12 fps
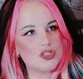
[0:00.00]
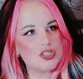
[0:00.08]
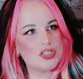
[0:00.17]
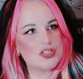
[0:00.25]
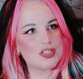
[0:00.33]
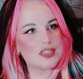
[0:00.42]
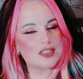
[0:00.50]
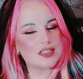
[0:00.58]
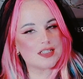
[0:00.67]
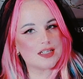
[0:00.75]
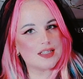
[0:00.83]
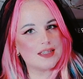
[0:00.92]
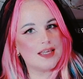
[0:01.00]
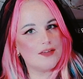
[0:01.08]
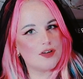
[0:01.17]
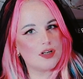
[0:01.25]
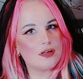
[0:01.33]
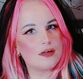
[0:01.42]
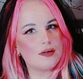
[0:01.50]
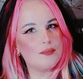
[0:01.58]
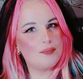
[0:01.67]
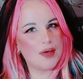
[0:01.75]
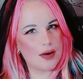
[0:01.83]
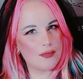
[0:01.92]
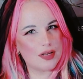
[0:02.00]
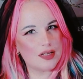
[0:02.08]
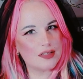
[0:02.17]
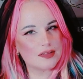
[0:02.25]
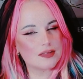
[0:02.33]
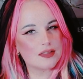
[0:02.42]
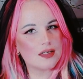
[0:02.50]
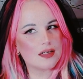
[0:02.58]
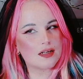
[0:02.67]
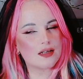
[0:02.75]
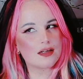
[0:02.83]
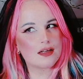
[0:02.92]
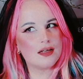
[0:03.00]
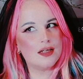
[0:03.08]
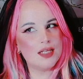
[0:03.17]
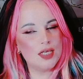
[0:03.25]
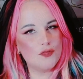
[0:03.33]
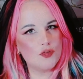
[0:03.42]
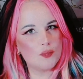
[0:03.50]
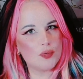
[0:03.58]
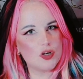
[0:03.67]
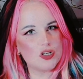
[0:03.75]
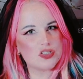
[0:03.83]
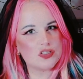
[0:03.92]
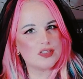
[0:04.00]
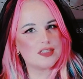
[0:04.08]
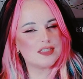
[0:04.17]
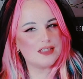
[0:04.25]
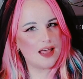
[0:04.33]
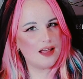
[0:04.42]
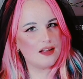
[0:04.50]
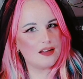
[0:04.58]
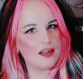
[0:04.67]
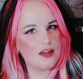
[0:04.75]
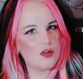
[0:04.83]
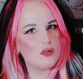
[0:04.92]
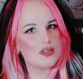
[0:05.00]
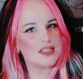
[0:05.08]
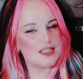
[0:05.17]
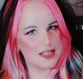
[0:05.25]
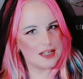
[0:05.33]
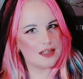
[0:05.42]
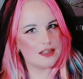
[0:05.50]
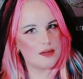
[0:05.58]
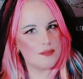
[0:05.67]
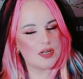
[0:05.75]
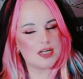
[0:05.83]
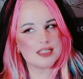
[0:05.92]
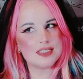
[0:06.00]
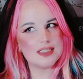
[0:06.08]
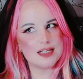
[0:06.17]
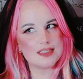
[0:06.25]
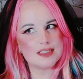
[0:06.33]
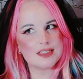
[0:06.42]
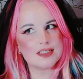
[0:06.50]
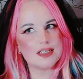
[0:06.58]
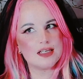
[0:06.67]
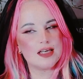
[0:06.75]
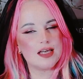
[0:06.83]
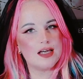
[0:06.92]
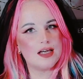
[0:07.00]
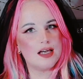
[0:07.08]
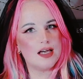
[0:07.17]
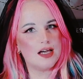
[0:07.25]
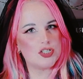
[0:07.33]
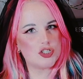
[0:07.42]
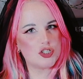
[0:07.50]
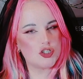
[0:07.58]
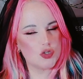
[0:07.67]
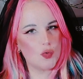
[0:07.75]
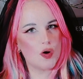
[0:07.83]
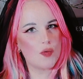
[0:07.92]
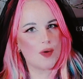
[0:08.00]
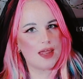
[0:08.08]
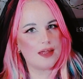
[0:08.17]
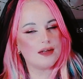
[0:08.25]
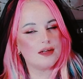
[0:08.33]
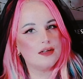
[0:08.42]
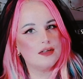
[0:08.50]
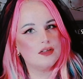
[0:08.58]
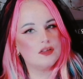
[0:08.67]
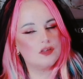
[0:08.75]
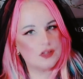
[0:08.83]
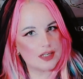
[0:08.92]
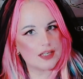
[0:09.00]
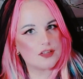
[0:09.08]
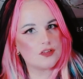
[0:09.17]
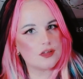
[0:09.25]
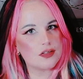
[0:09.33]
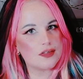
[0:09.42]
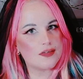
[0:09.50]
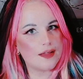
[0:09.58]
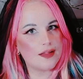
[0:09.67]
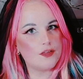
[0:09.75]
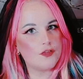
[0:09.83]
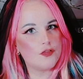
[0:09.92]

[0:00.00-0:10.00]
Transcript: just never bury an evil person standing or sitting, because that's a sure way to get yourself